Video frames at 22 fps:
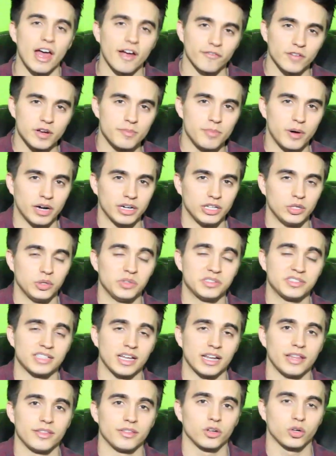everybody who
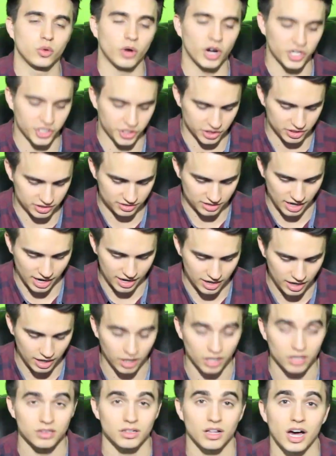sent in their questions. I
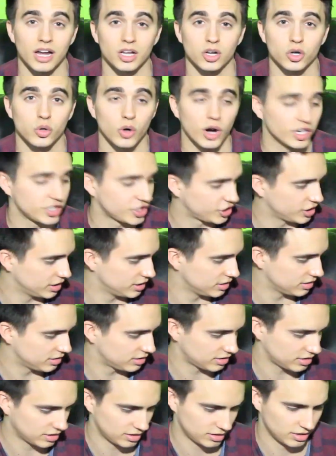got a lot of
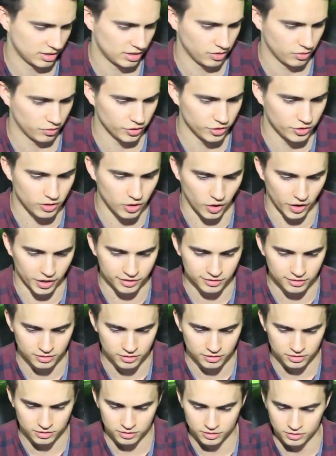questions. Where are you going?
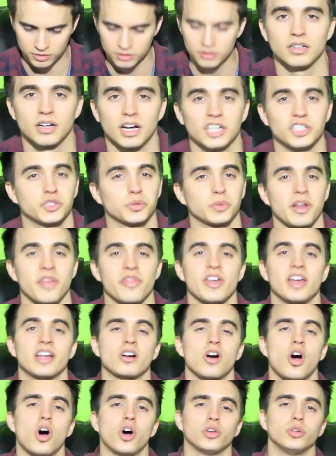I just want to
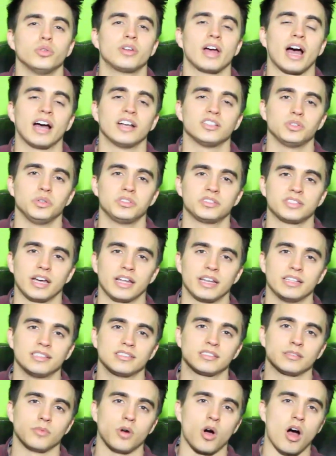thank all you guys who sent
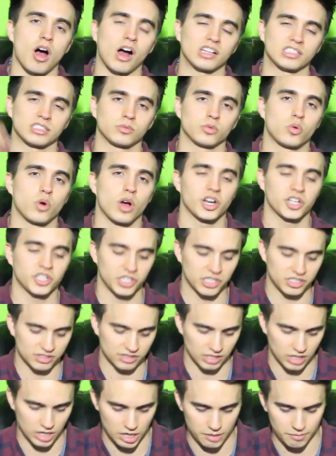in some awesome
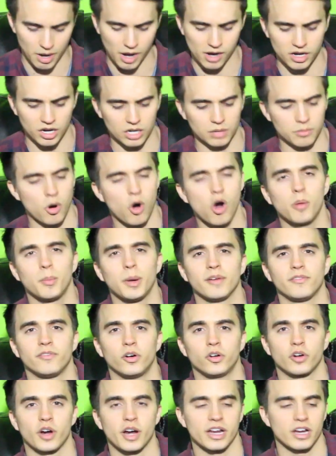questions. I got them all on my
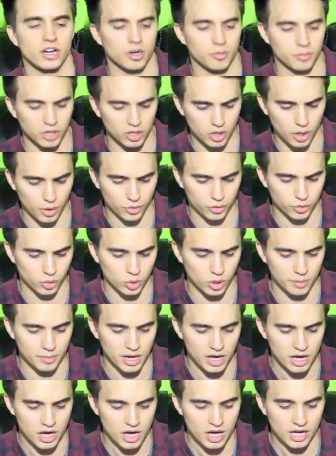phone right here. I'm going to go through
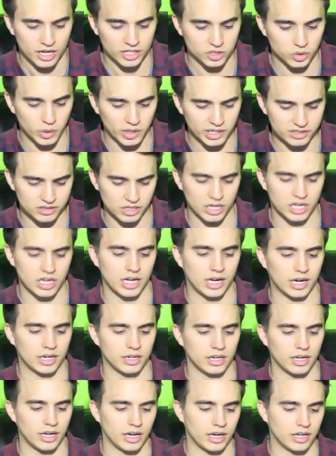them as quick as I
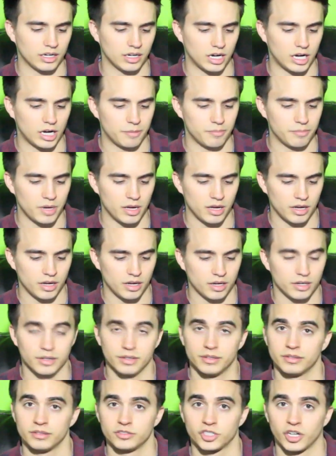can and
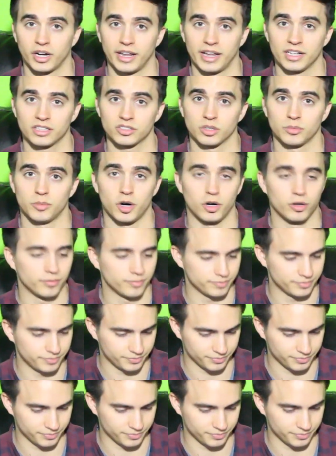try to answer them all.